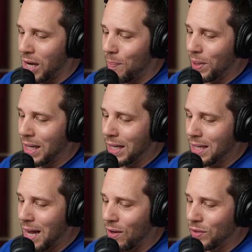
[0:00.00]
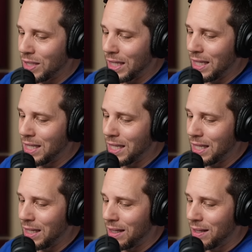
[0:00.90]
Champa kicked out.
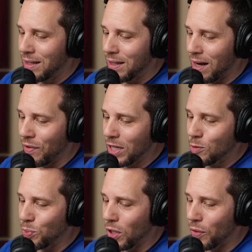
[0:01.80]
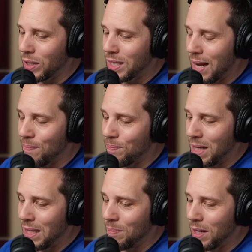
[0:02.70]
DDT of an exploder
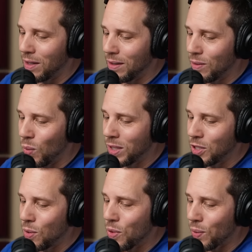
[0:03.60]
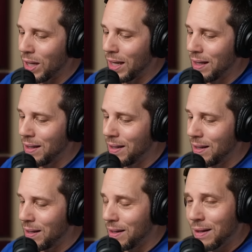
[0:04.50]
attempt. Meet in the middle. One, two, three.
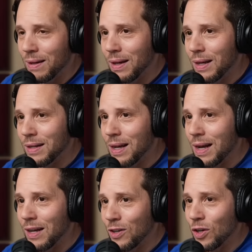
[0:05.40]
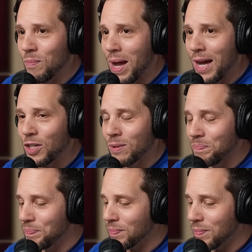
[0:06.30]
And uh, good match.